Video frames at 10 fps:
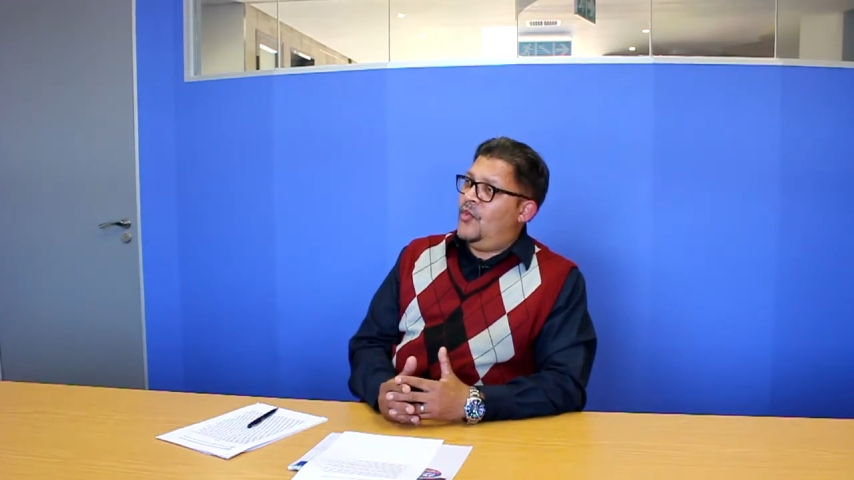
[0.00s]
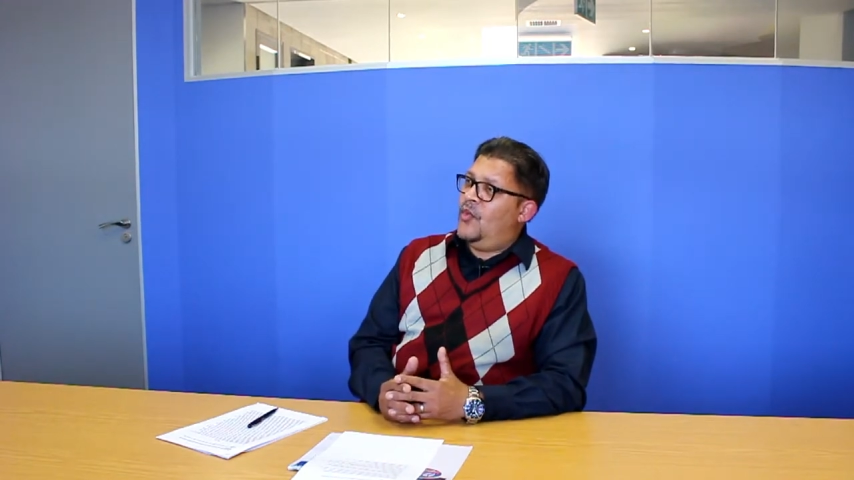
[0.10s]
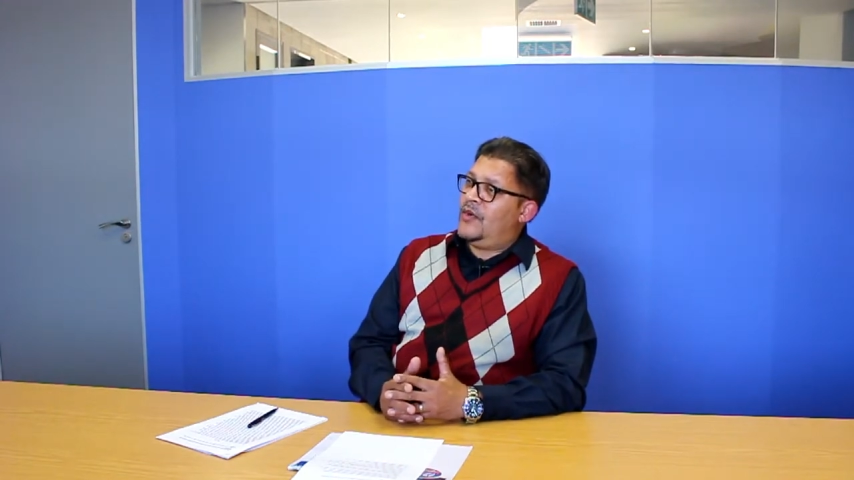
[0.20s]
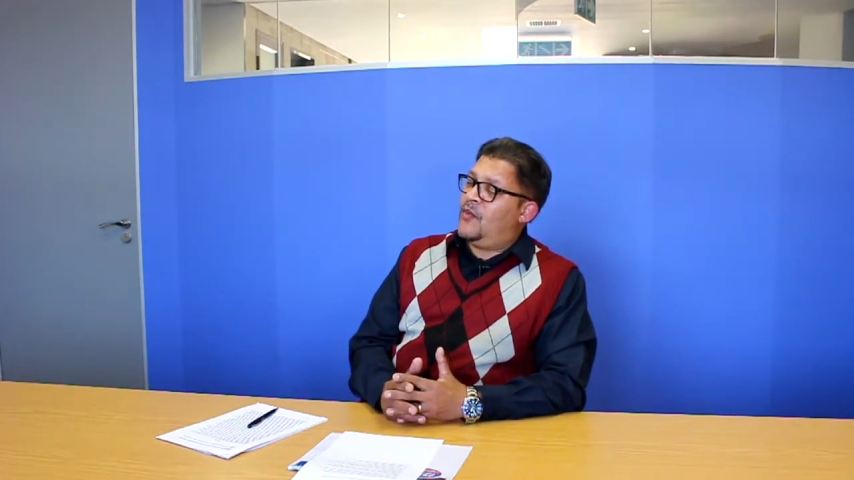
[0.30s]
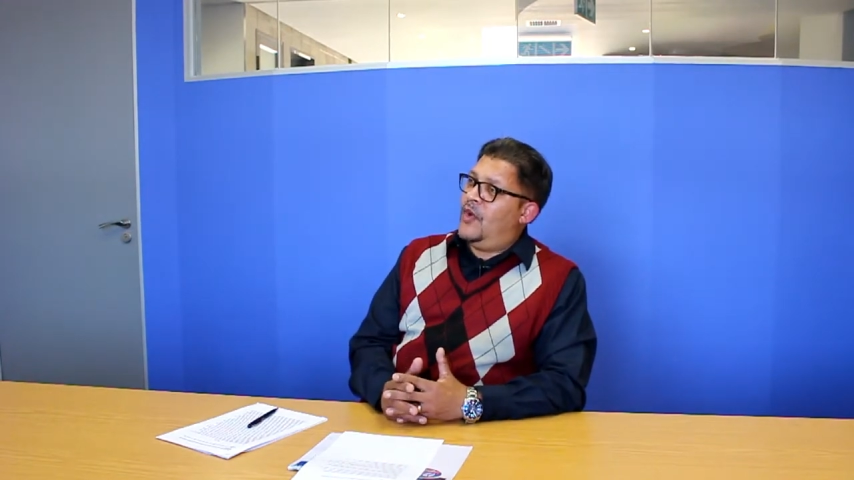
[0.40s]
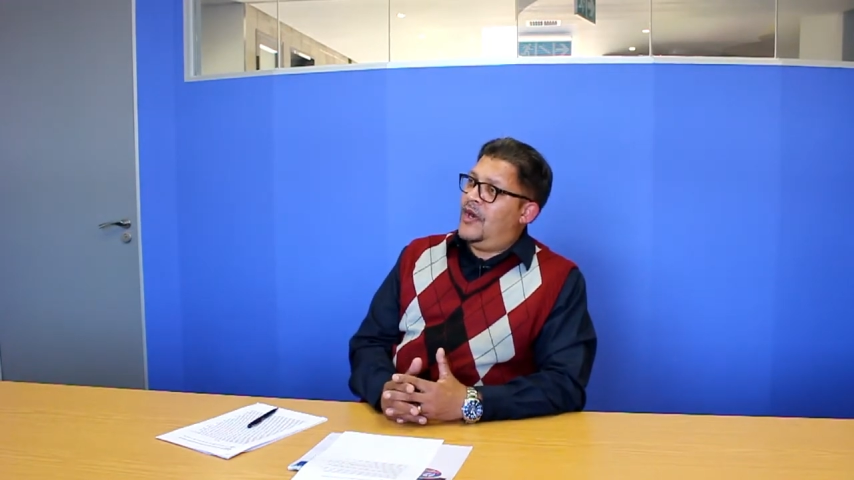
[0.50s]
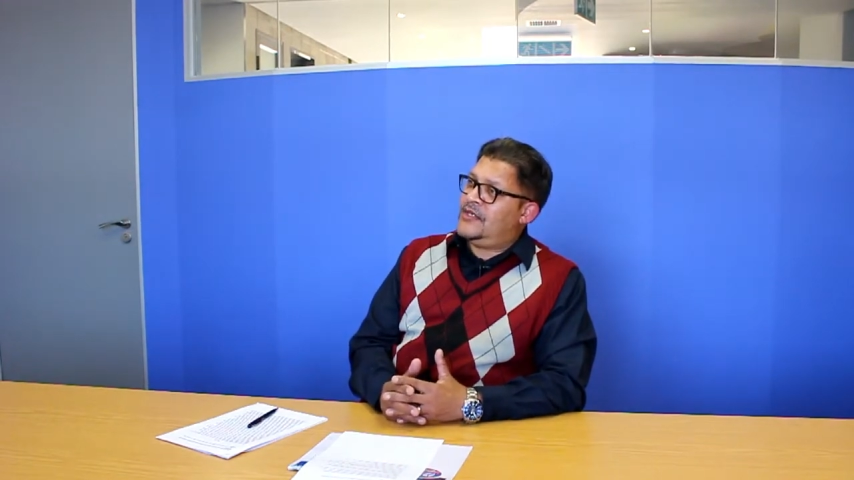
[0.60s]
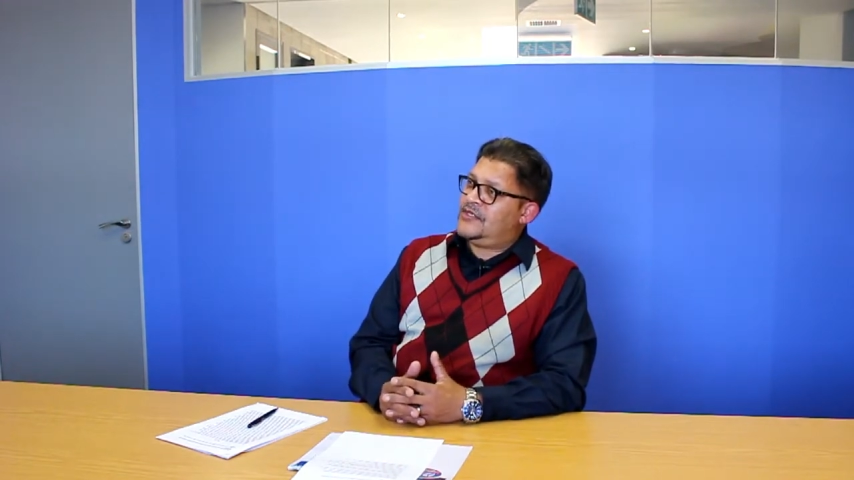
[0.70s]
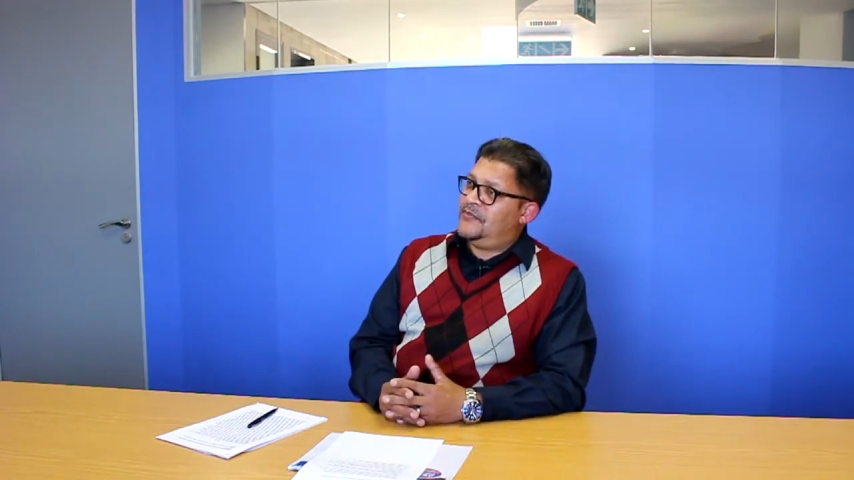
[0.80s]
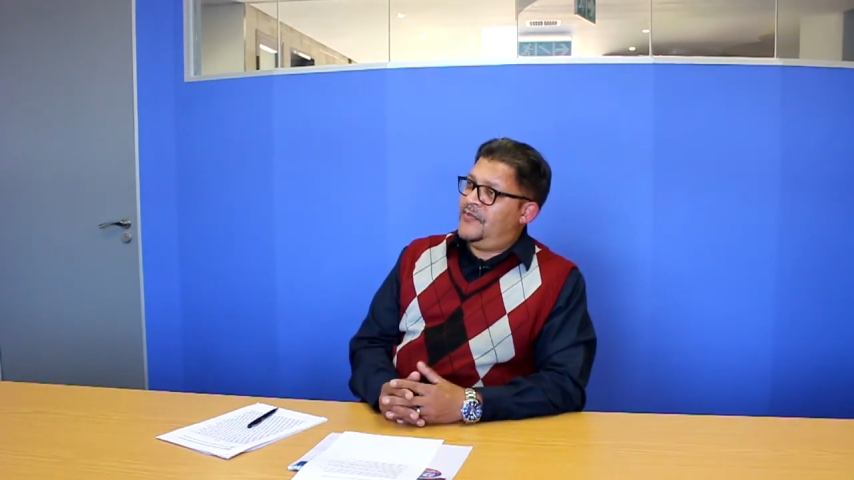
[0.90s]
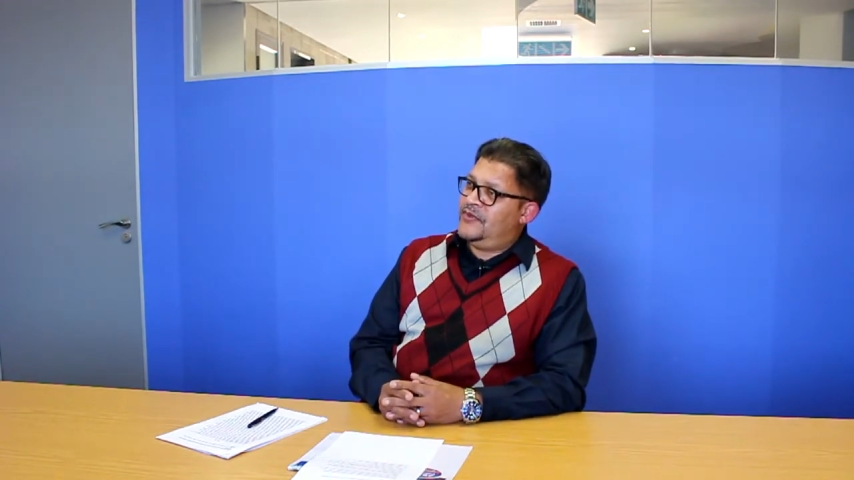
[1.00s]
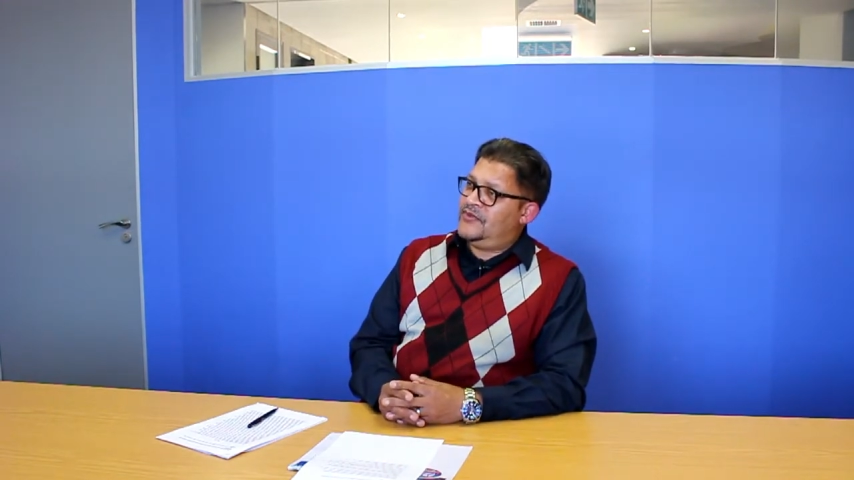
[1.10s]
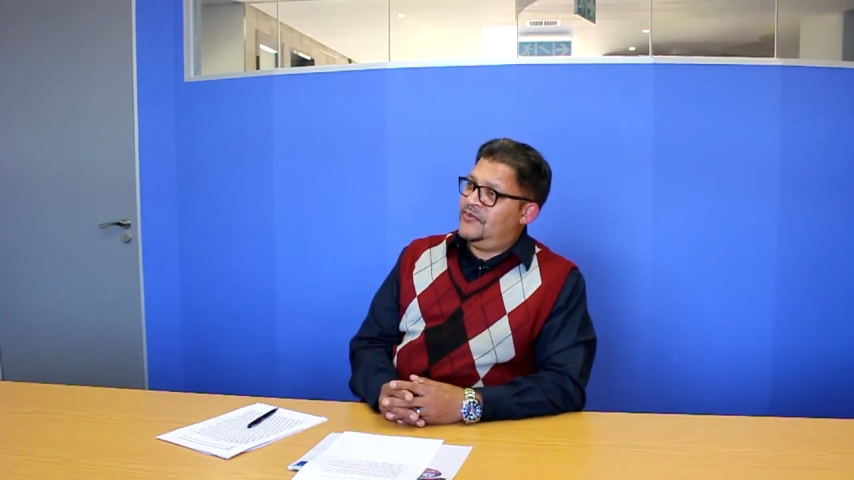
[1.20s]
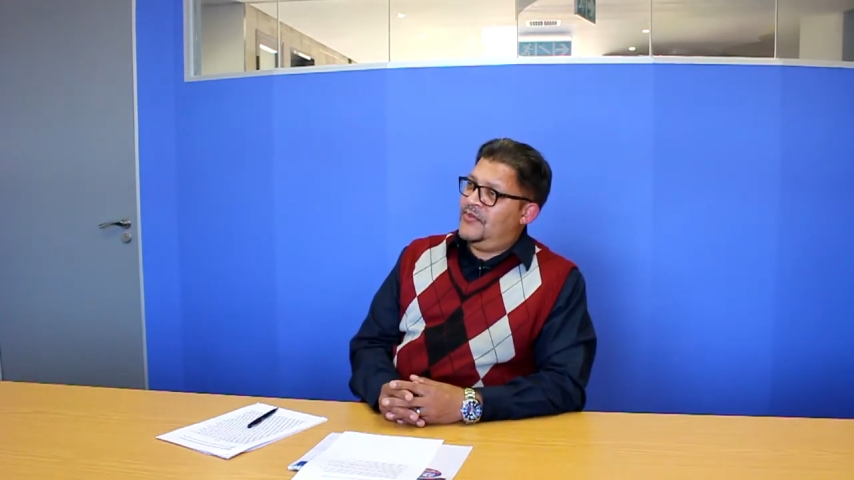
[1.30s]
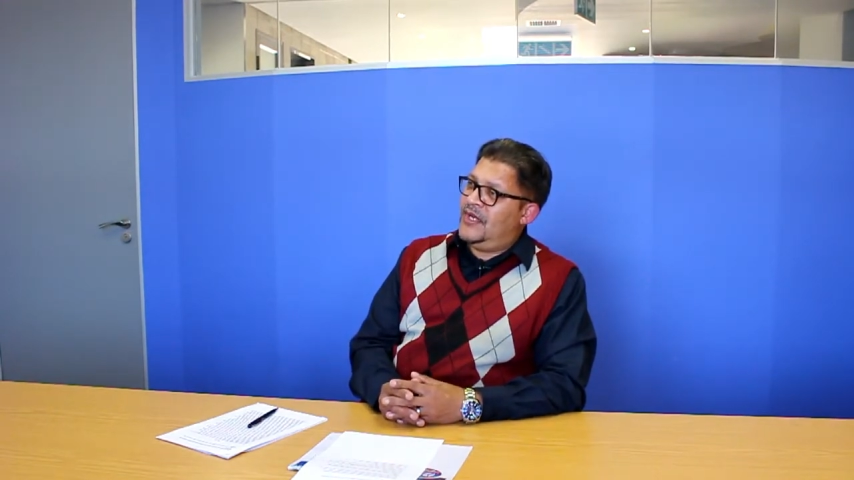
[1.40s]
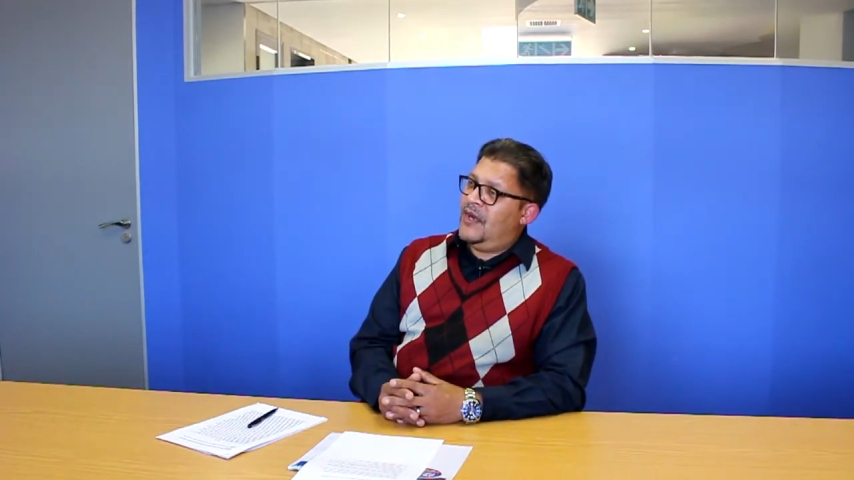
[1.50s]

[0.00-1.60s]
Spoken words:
what was supposed to be